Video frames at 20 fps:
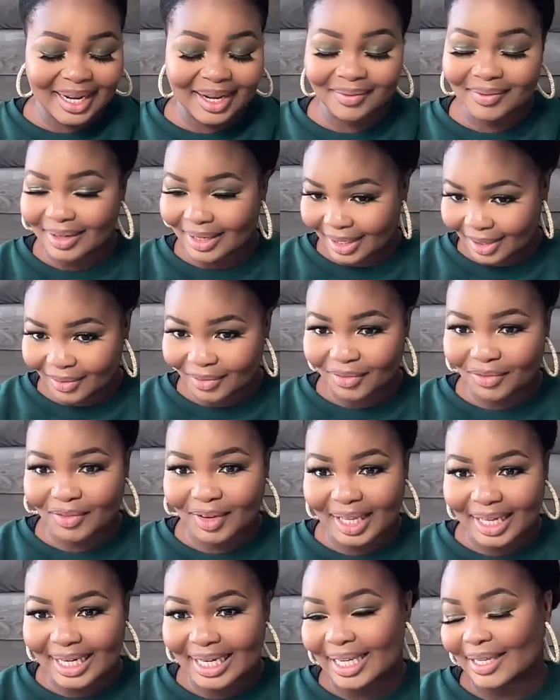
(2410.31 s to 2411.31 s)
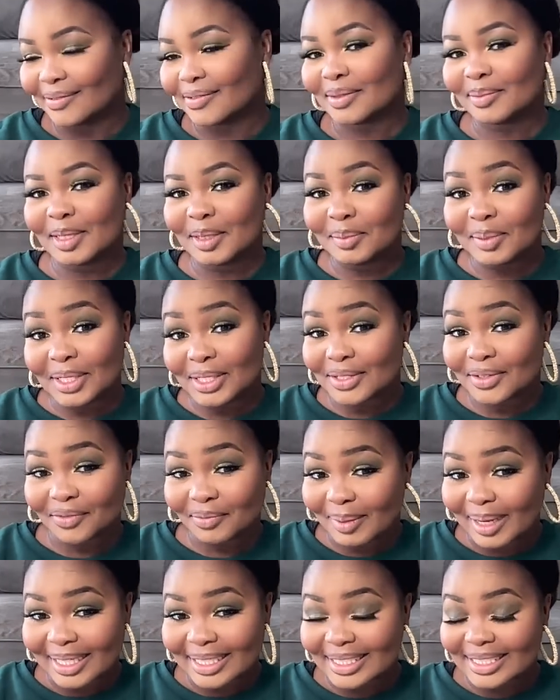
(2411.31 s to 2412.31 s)
even if it gives me peace of
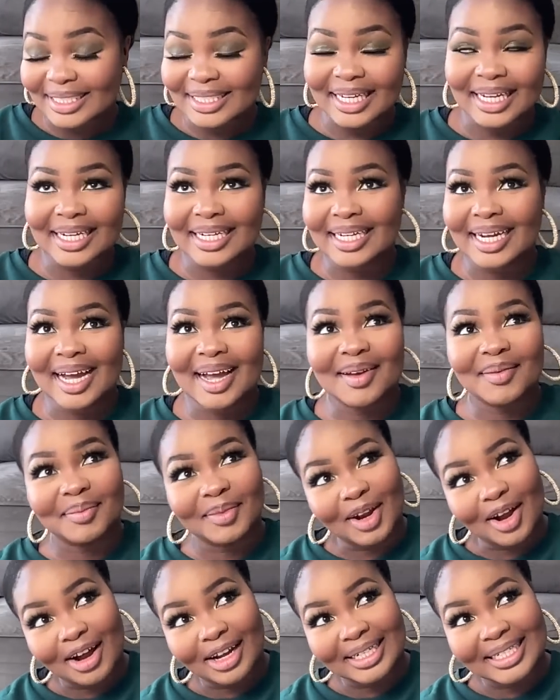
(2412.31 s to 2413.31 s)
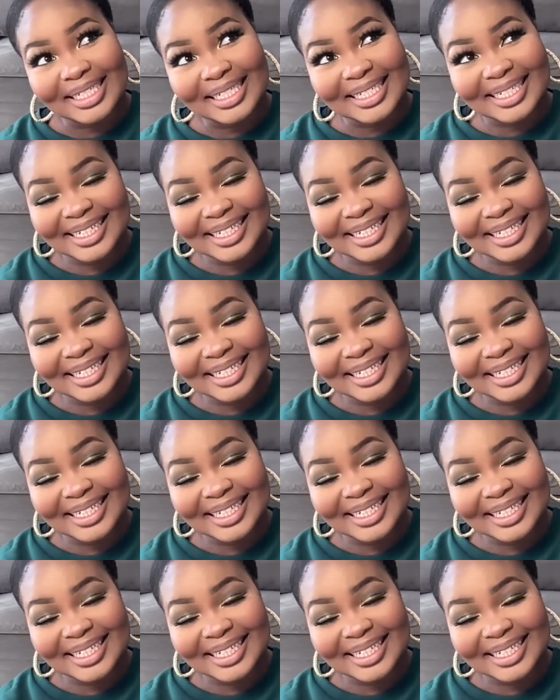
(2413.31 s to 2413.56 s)
mind. Like, I'm not.